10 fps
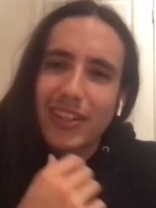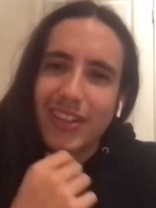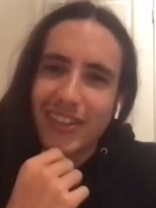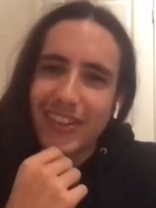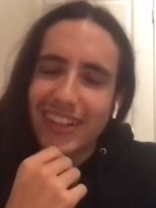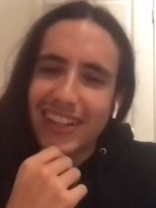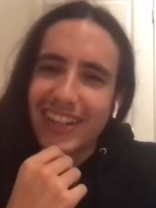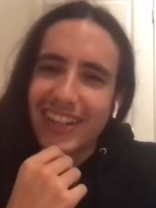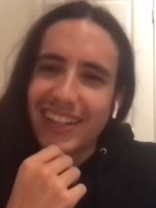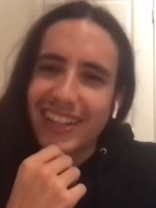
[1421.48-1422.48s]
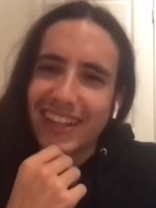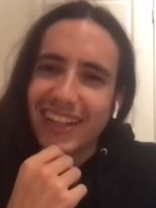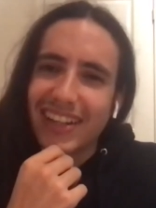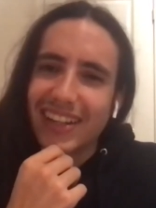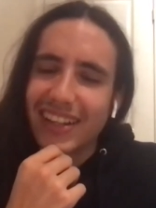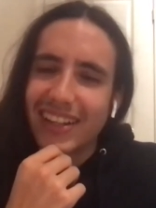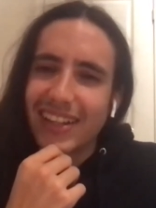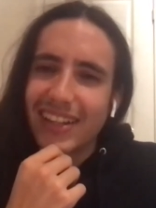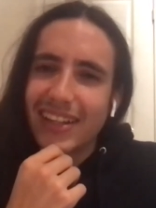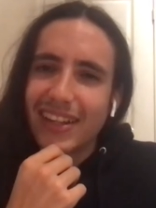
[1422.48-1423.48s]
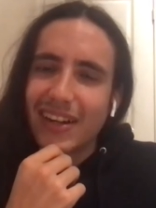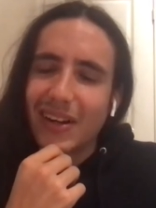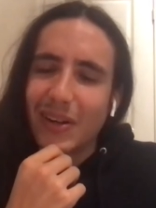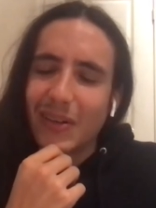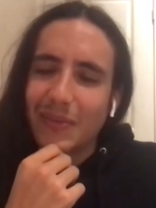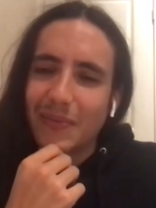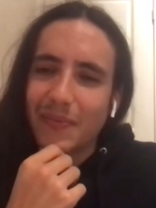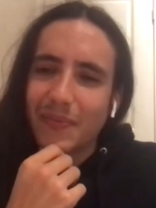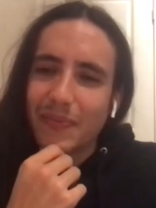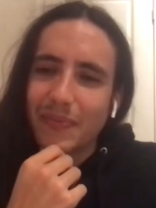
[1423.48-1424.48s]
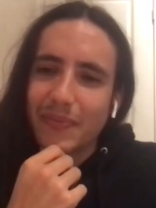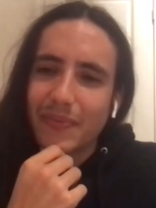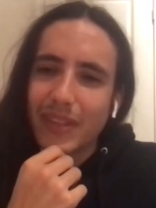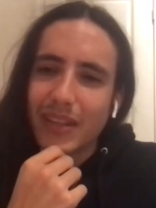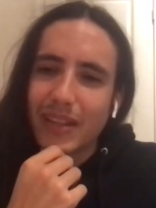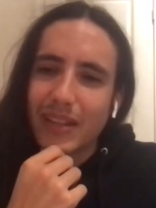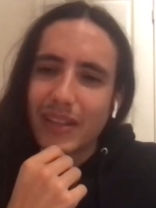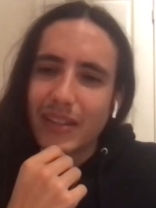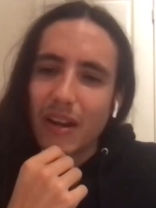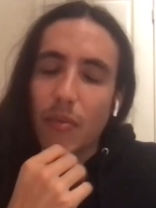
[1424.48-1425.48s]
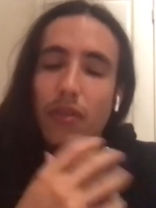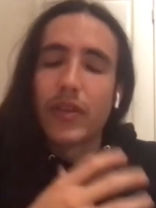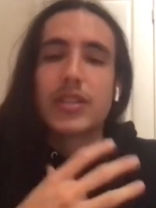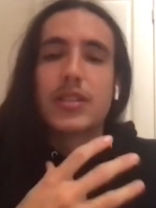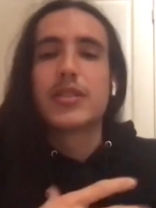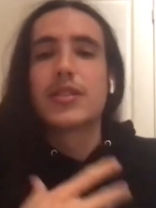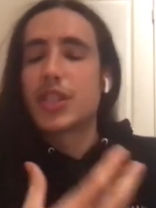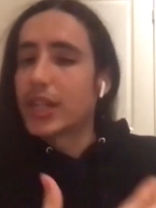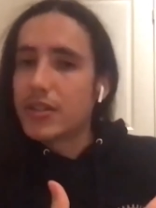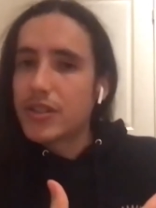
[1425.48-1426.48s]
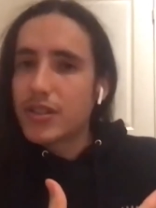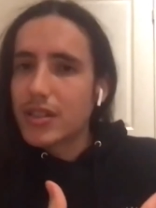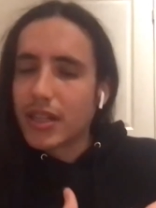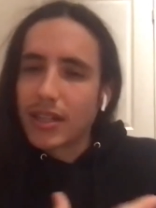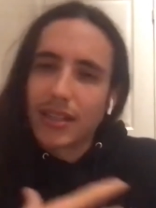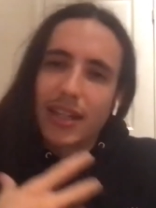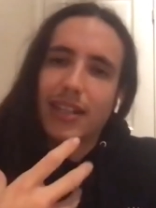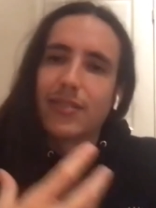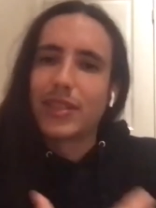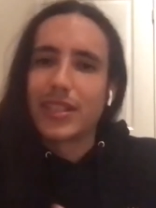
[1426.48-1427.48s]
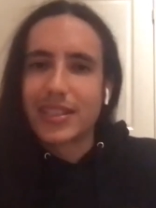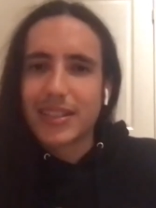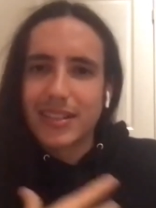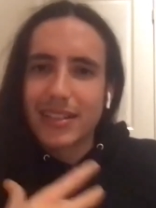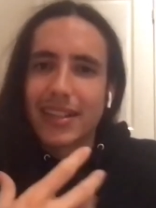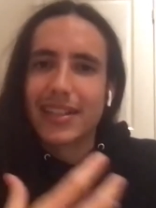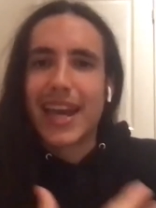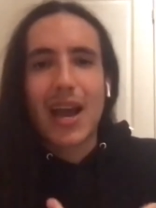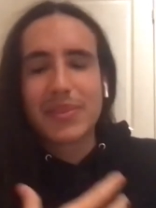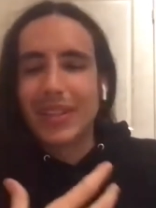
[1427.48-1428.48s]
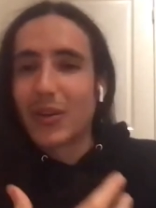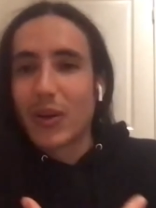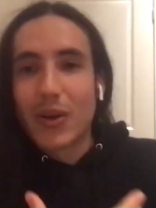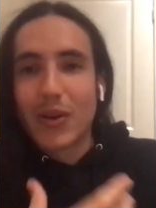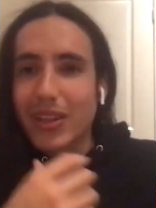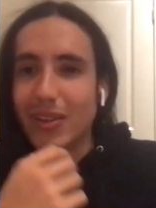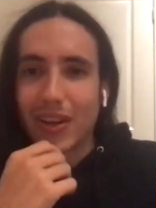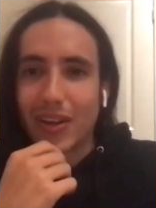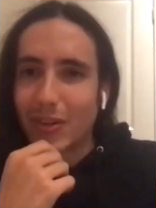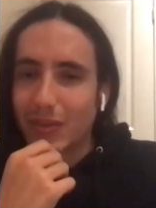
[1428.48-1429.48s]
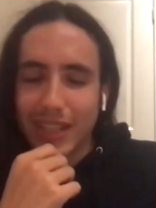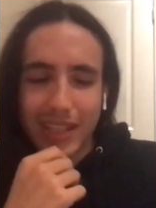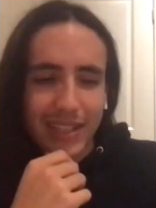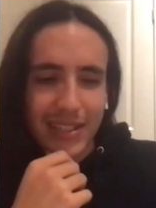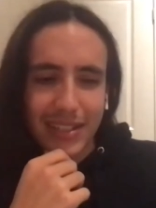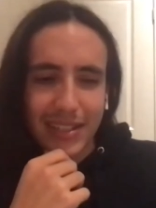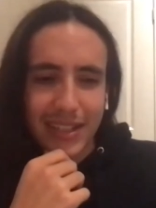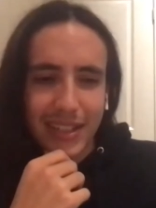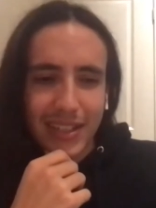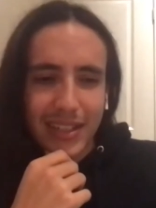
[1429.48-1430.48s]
you know and and um our motivations change and like we adapt and grow and learn new things and